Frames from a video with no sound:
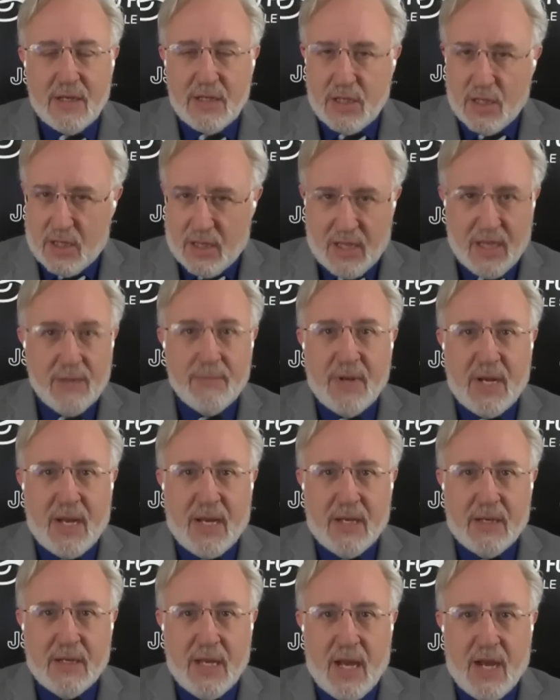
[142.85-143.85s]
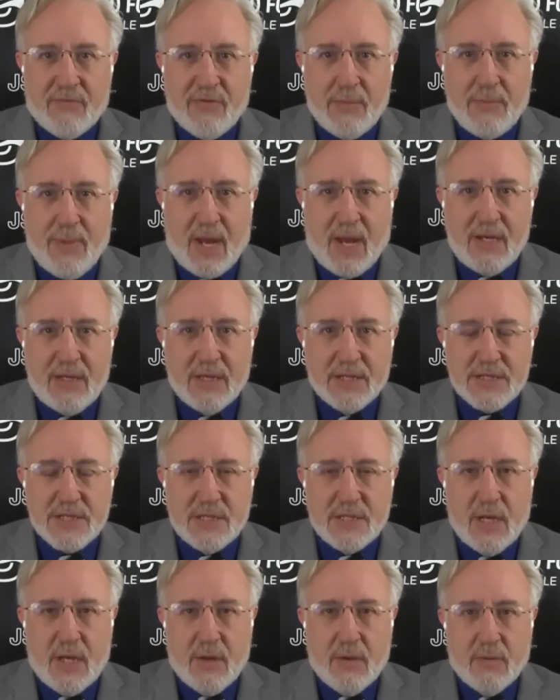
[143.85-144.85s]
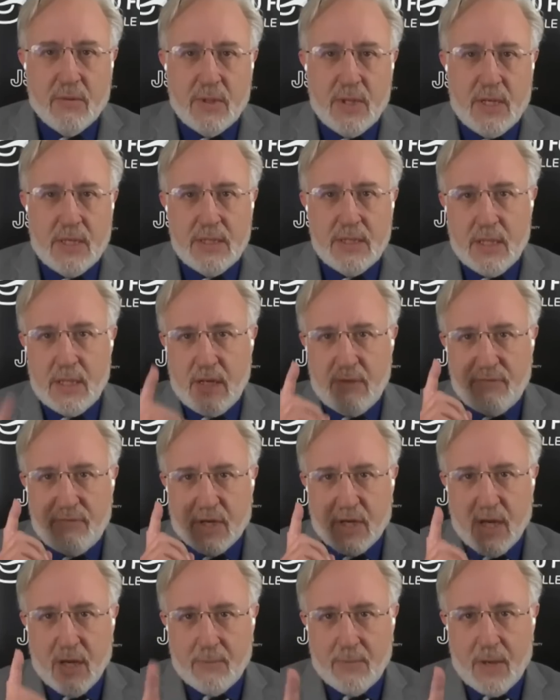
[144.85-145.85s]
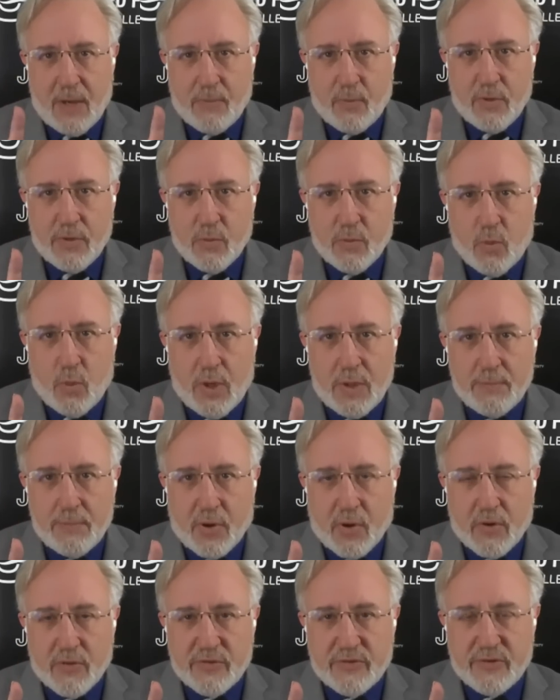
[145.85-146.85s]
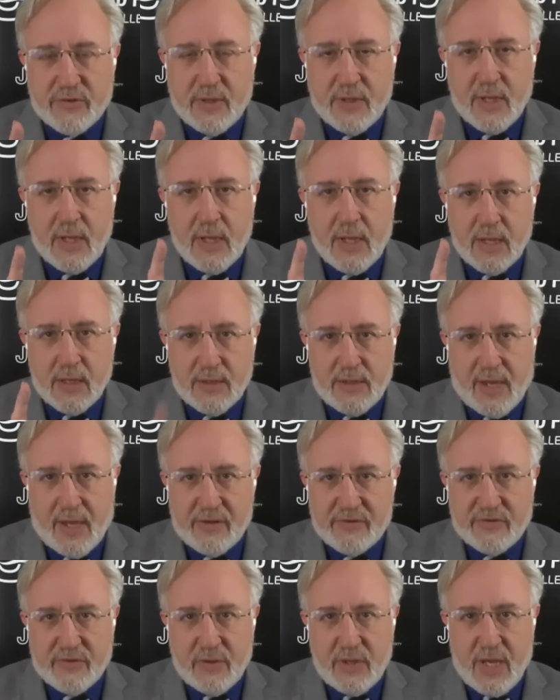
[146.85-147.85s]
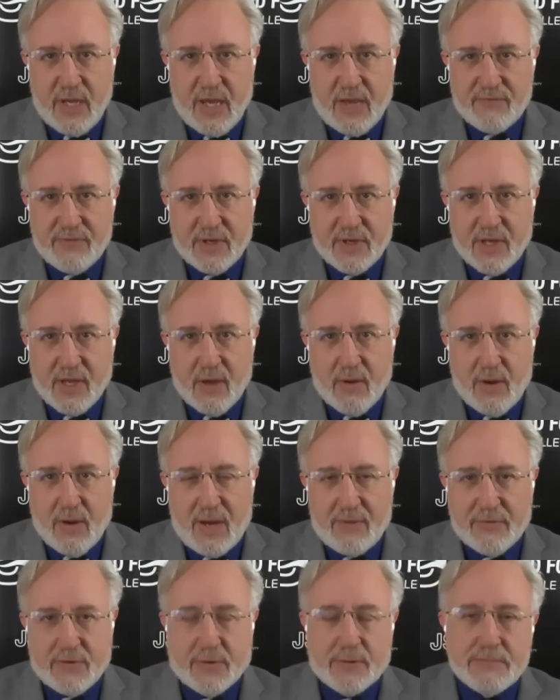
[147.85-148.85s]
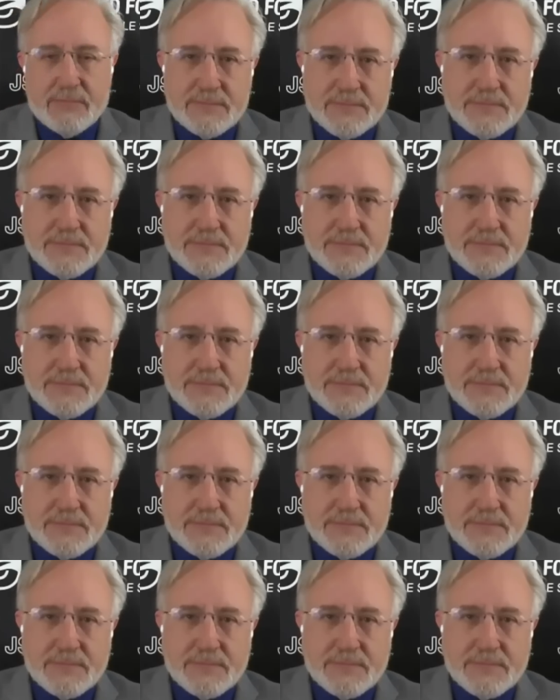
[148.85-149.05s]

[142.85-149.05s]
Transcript: you eliminate everybody that's known, and then if you come up with one person, that's who well, you have that, to go Joe, after.